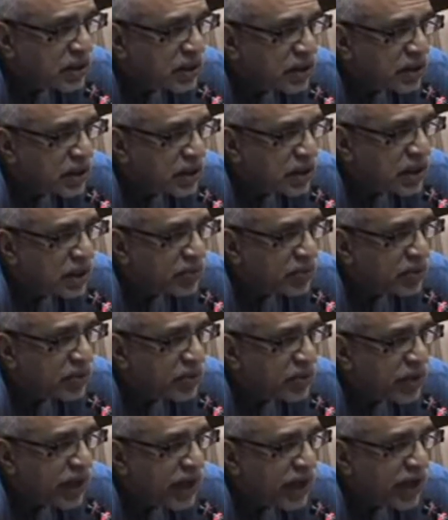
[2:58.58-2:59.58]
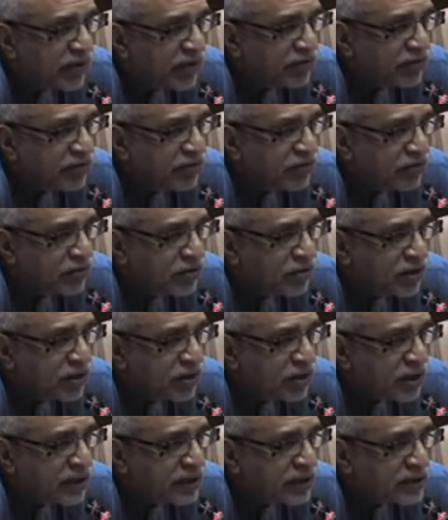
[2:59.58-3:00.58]
I mean, we have
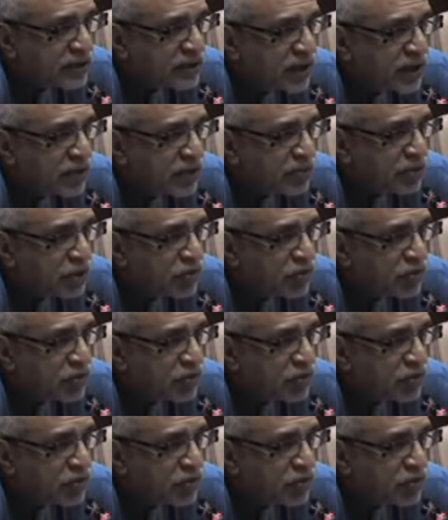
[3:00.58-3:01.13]
an example of a